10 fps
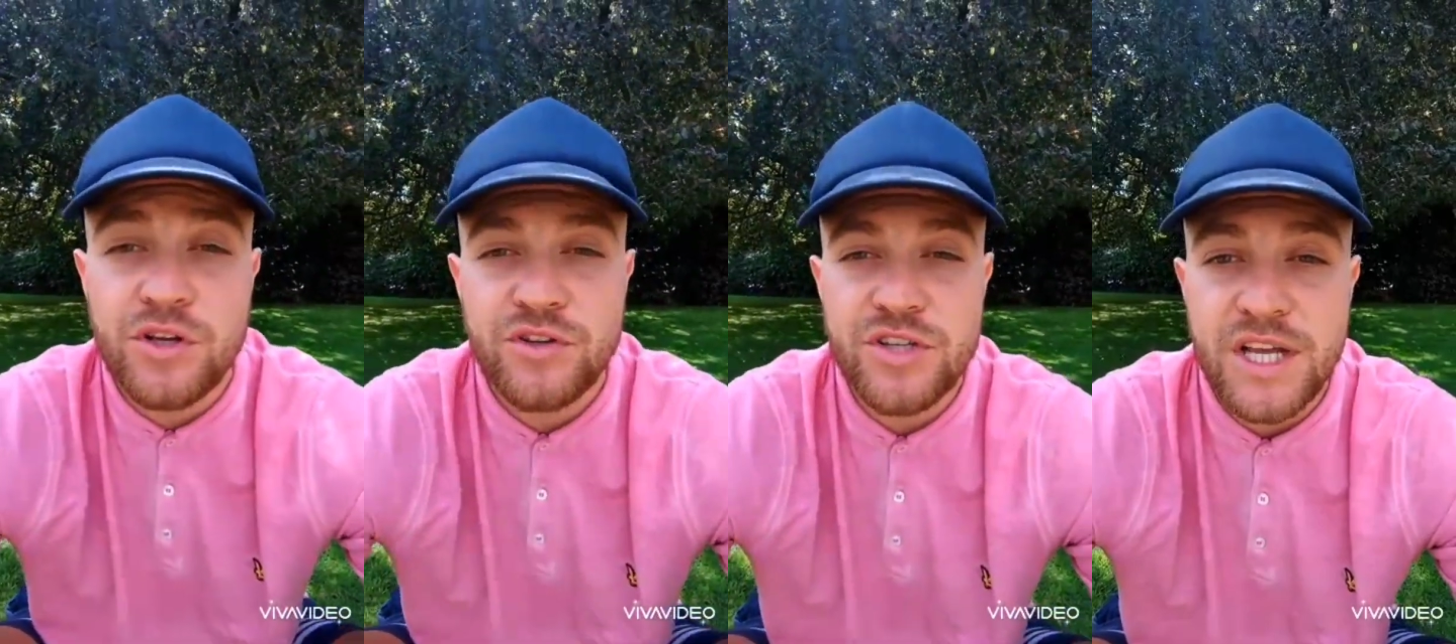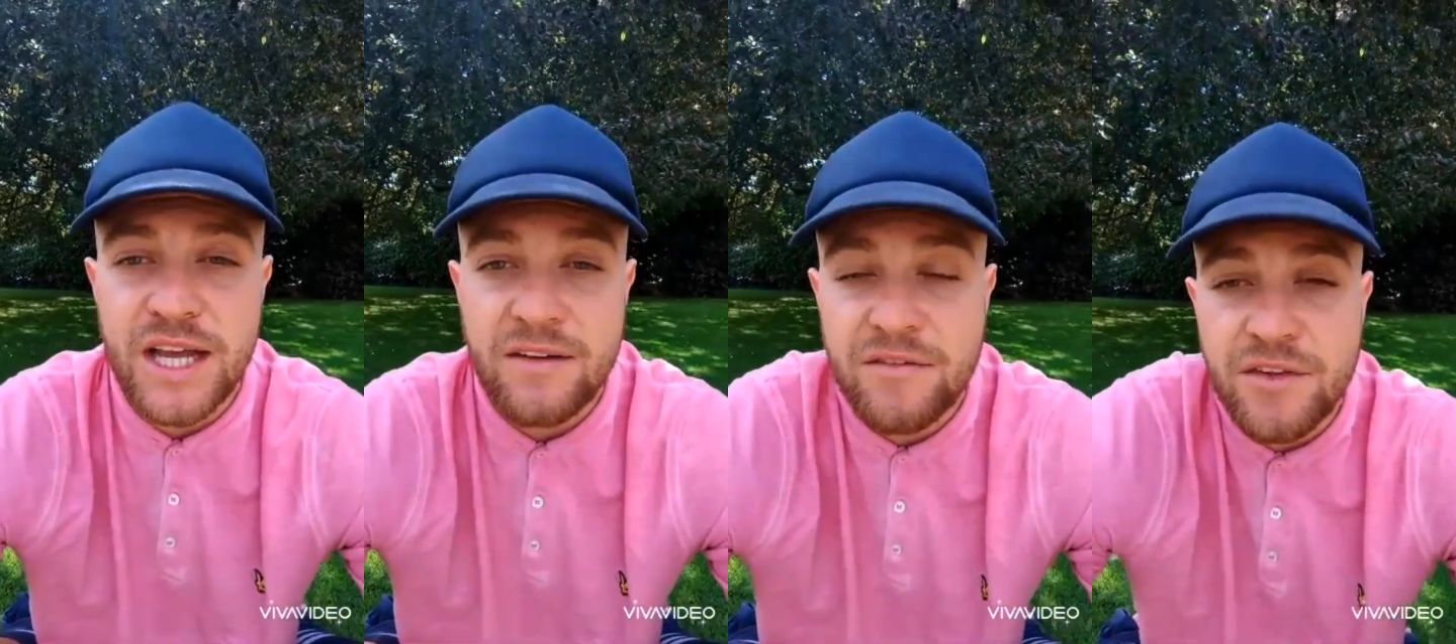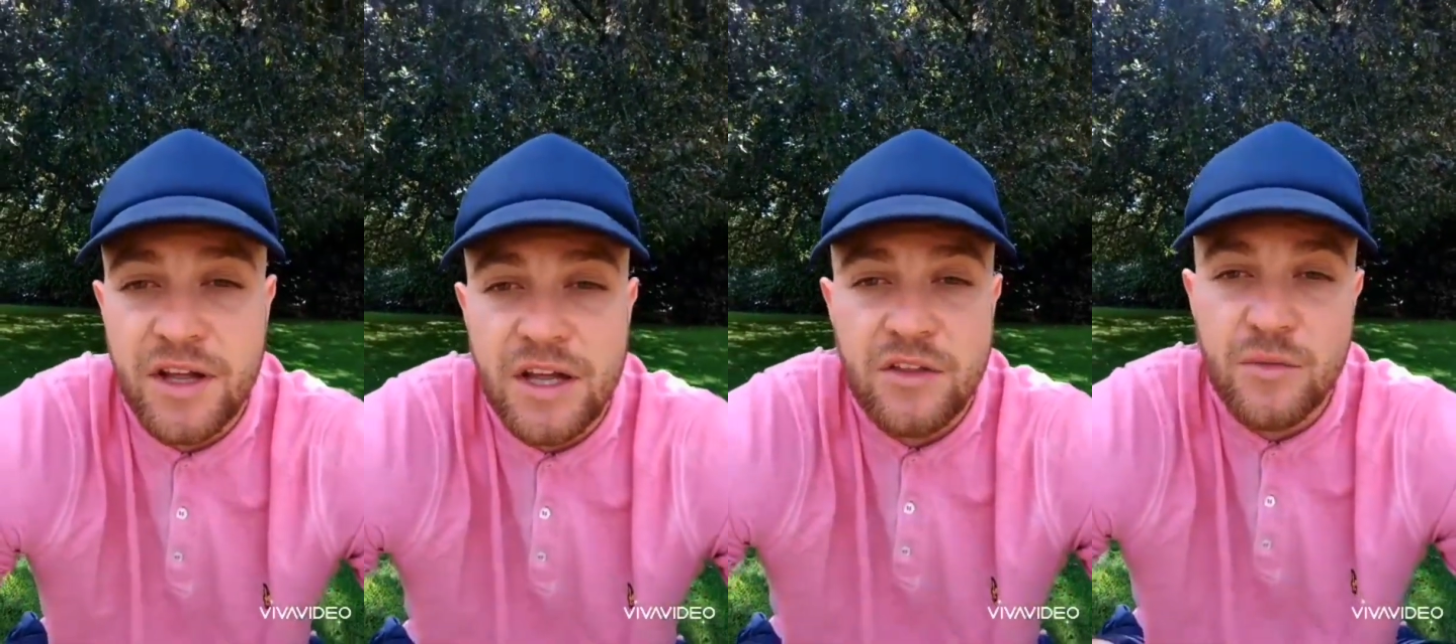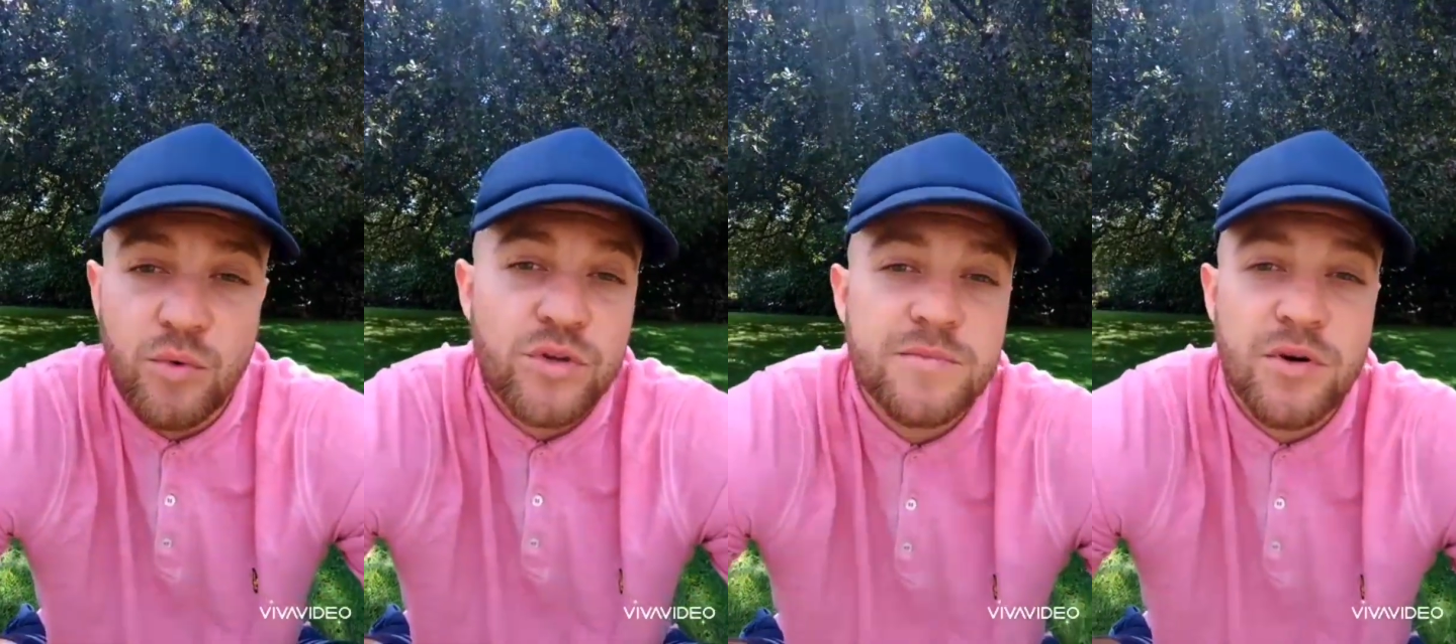You can just have the
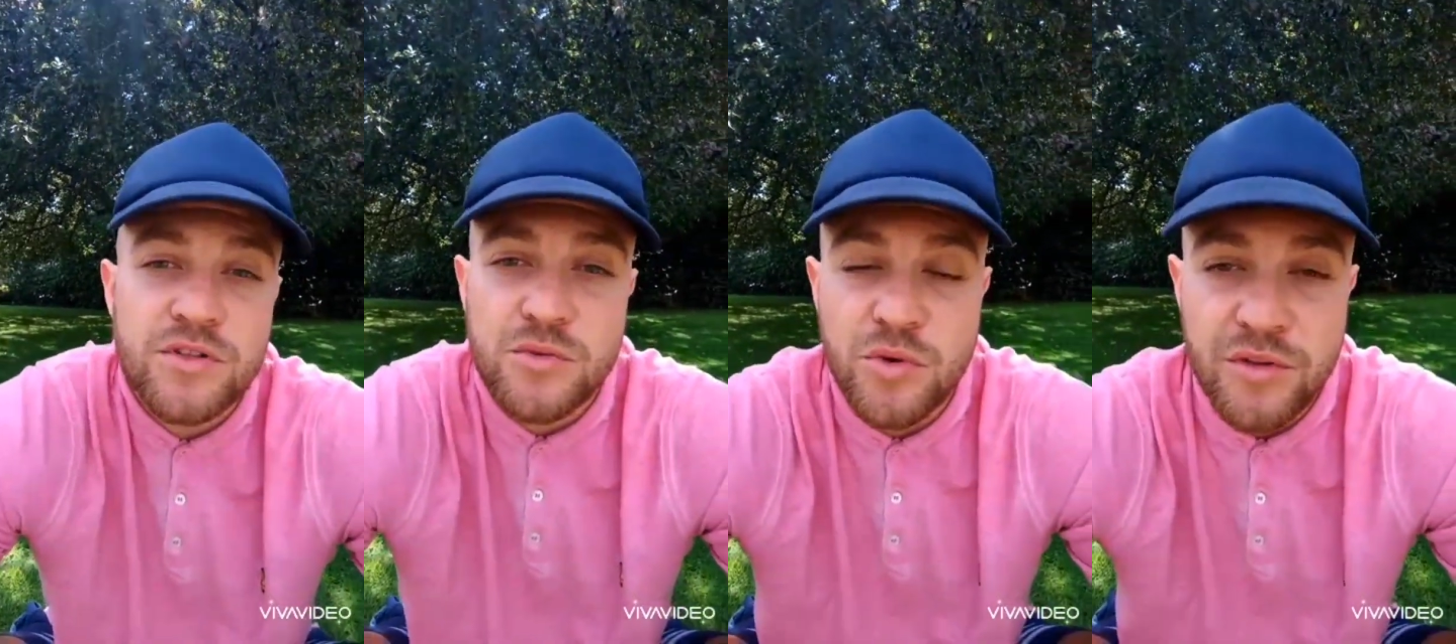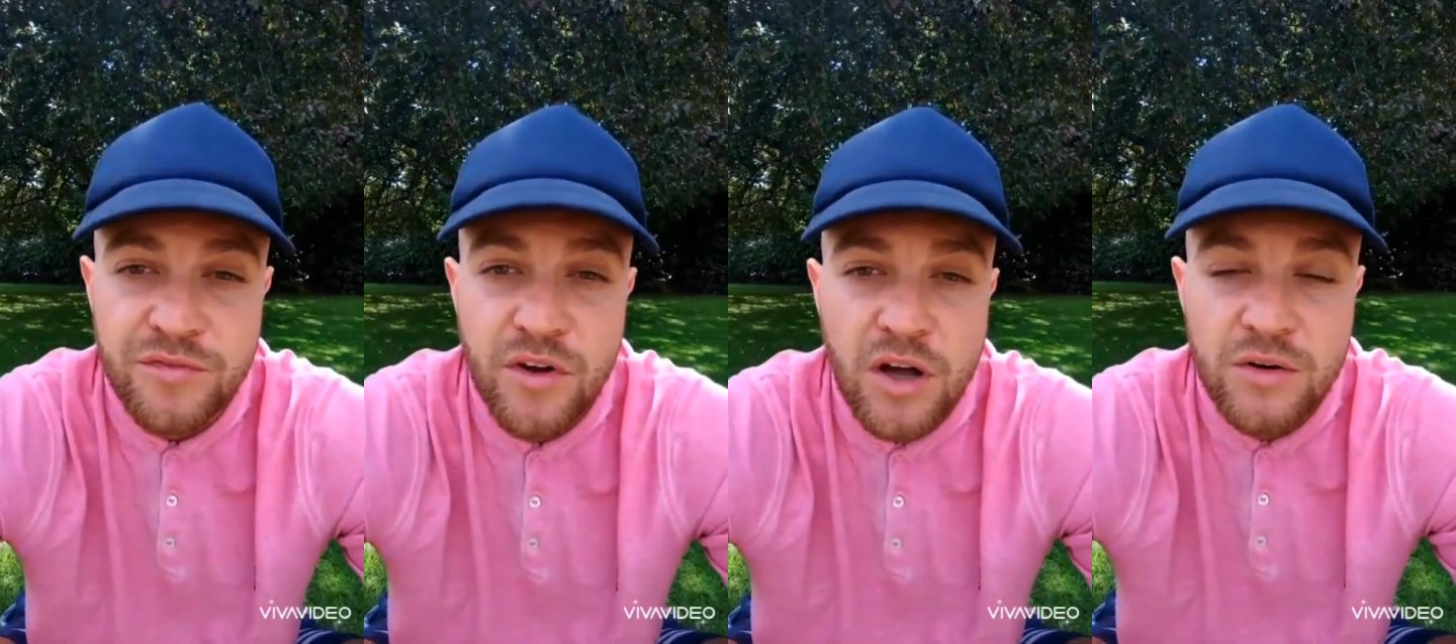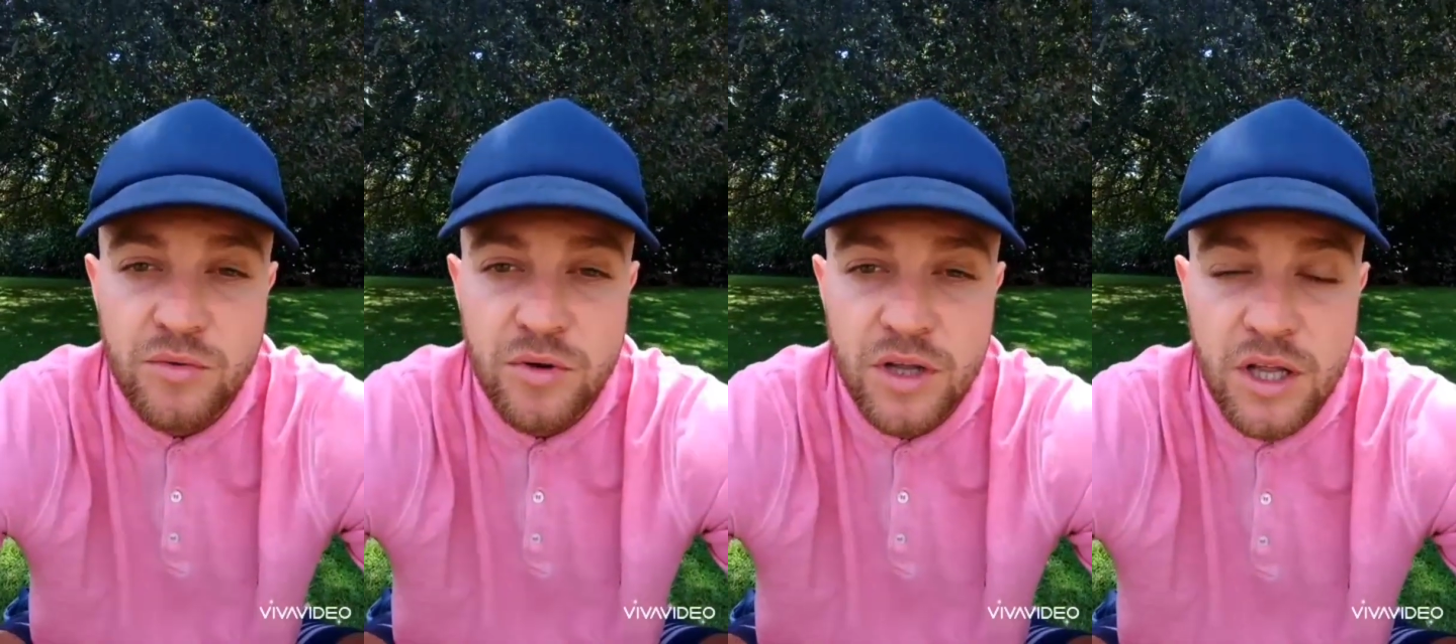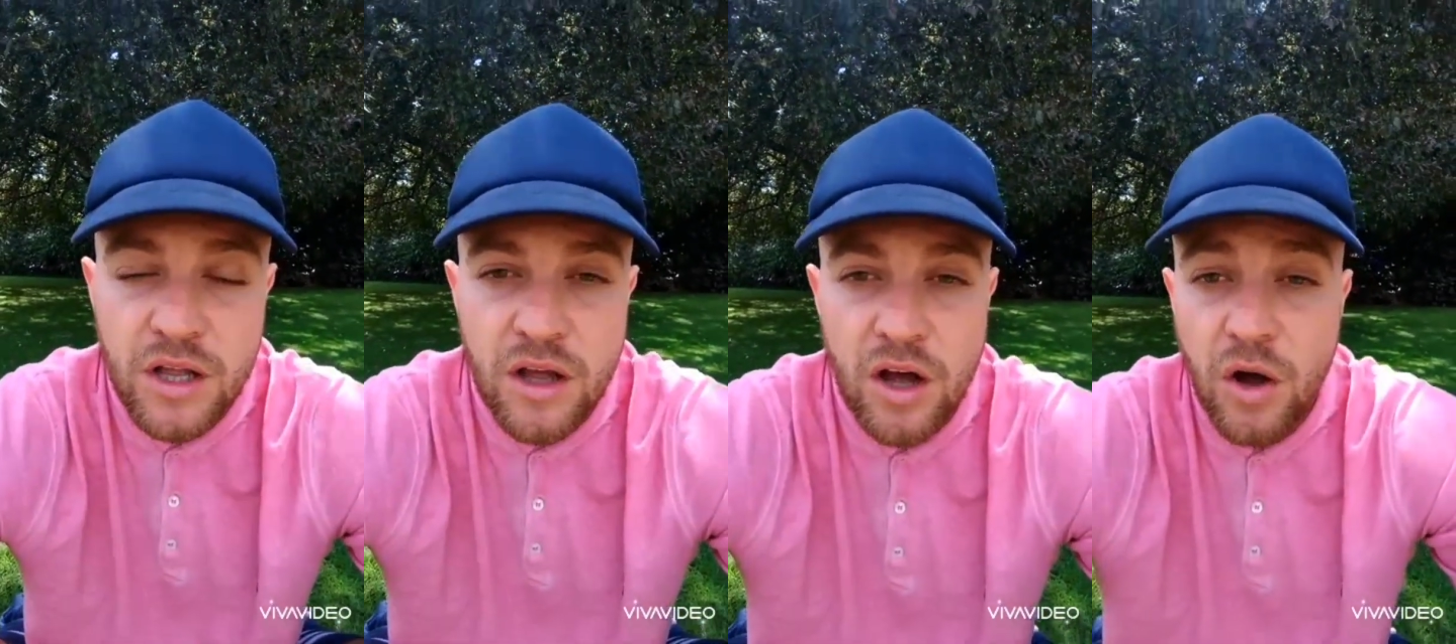water bottle or the final
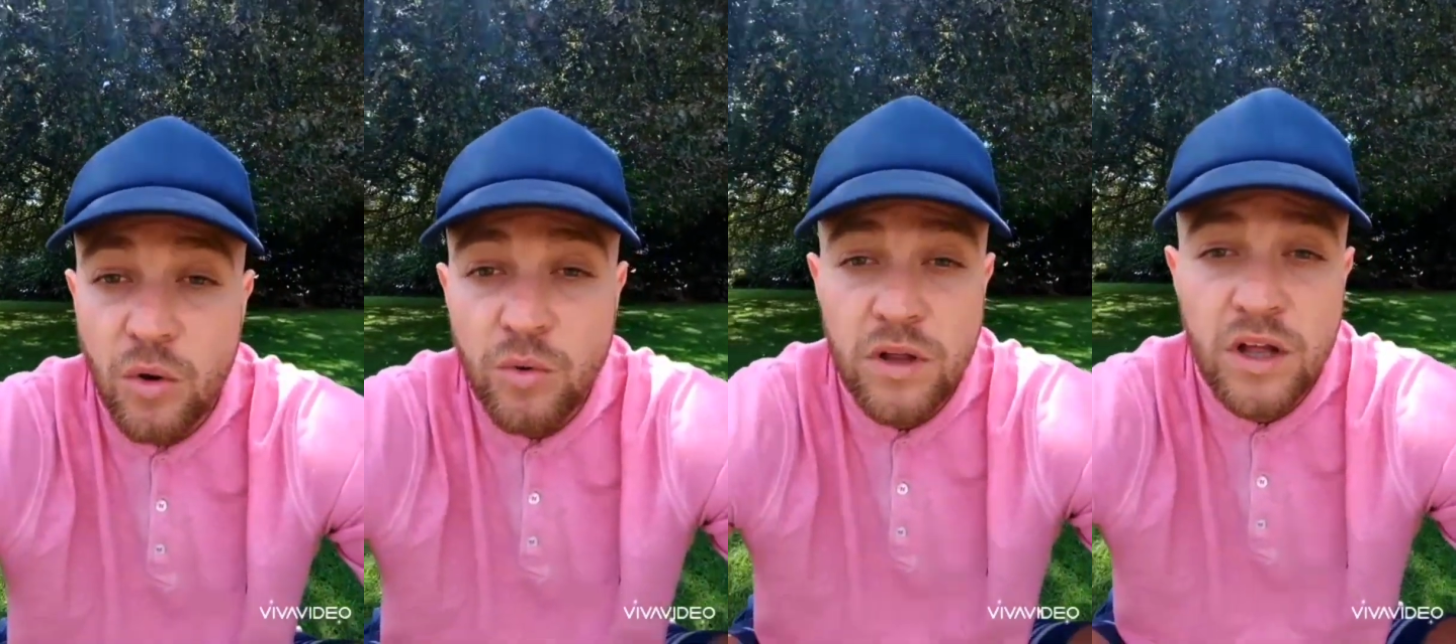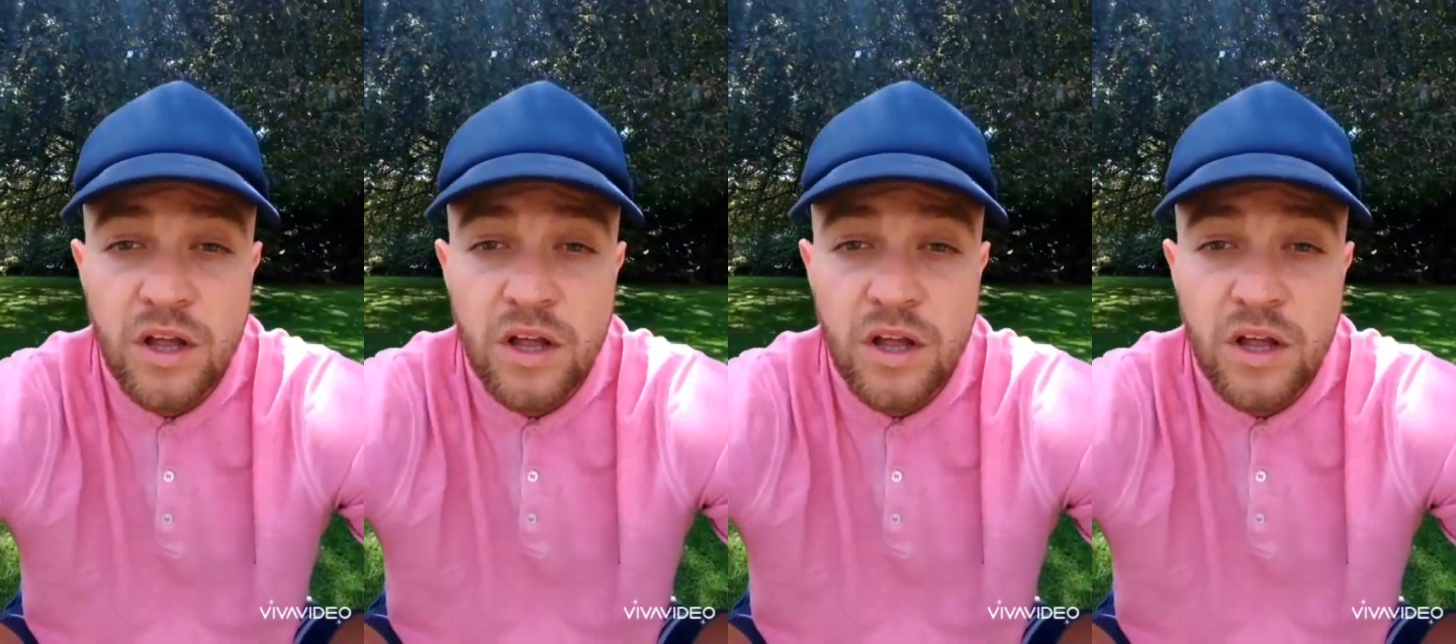hole.